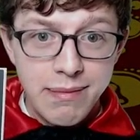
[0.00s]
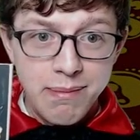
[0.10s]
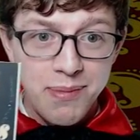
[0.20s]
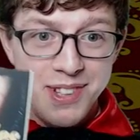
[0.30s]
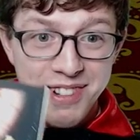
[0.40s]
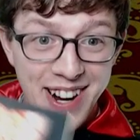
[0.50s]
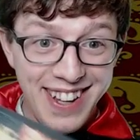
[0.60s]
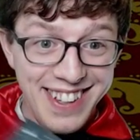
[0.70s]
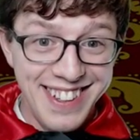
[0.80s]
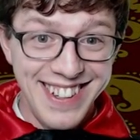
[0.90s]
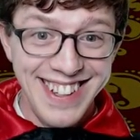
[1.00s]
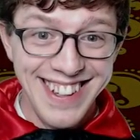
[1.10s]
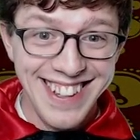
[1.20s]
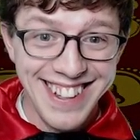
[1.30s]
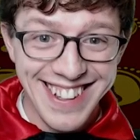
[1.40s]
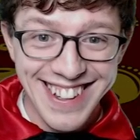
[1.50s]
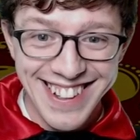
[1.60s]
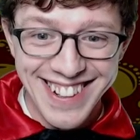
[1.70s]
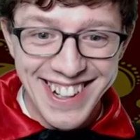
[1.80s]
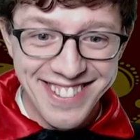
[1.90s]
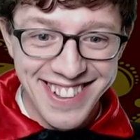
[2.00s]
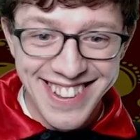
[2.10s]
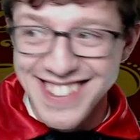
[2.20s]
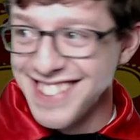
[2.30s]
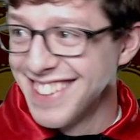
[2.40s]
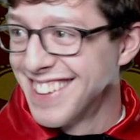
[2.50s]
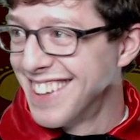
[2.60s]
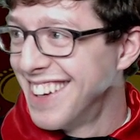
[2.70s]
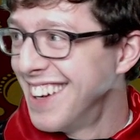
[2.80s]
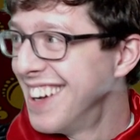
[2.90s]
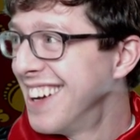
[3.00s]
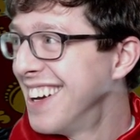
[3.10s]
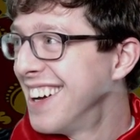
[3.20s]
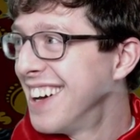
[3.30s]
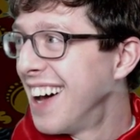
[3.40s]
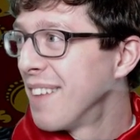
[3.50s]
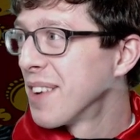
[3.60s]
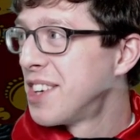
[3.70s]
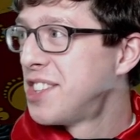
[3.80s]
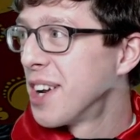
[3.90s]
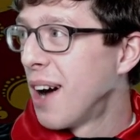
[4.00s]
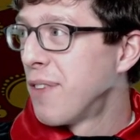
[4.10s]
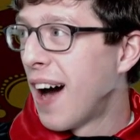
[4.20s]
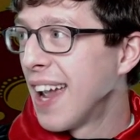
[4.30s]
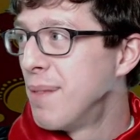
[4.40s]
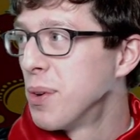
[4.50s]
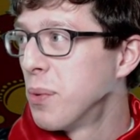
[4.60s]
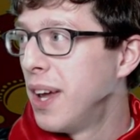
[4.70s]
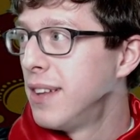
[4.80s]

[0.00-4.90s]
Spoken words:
You ready? You ready to read this? I'm gonna shut off I Am the Wind.